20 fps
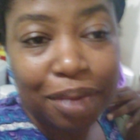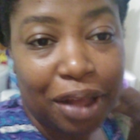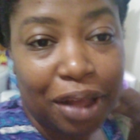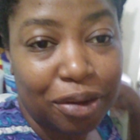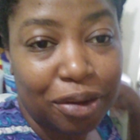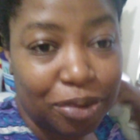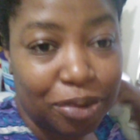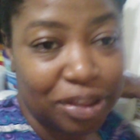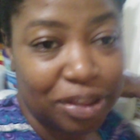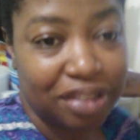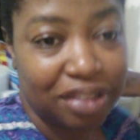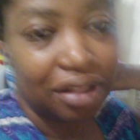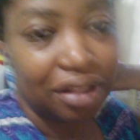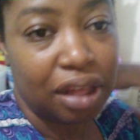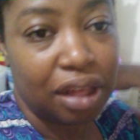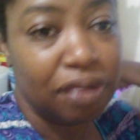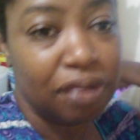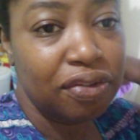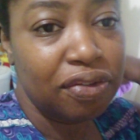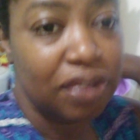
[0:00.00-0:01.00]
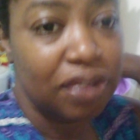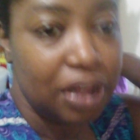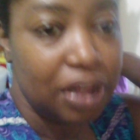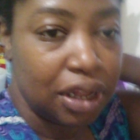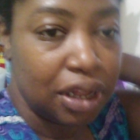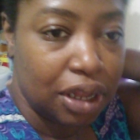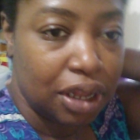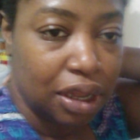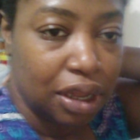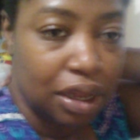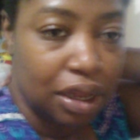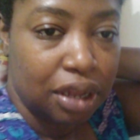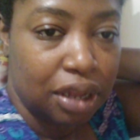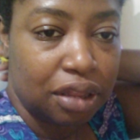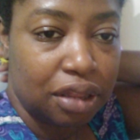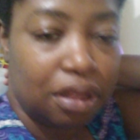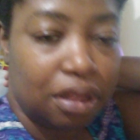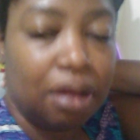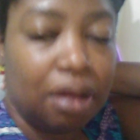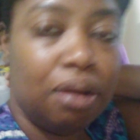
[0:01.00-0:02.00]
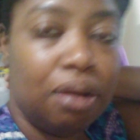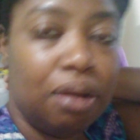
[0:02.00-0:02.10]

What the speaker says: out with stuff. So